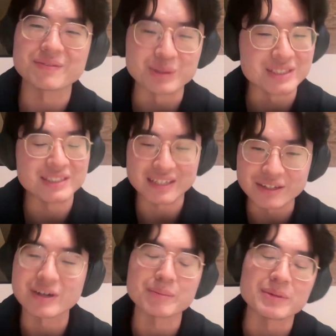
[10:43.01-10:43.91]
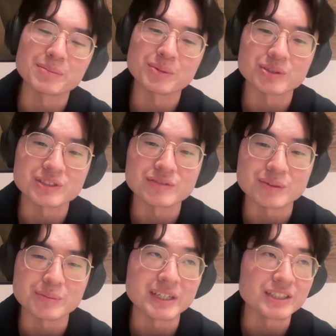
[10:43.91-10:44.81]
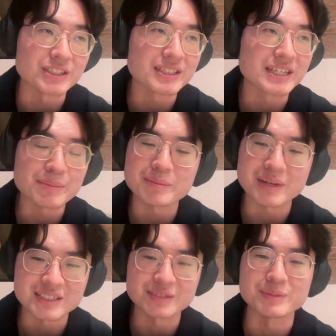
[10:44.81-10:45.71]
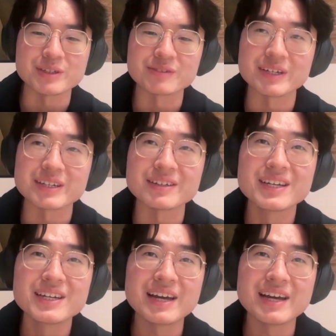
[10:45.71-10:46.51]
was incredibly important for me, and just keeping myself motivated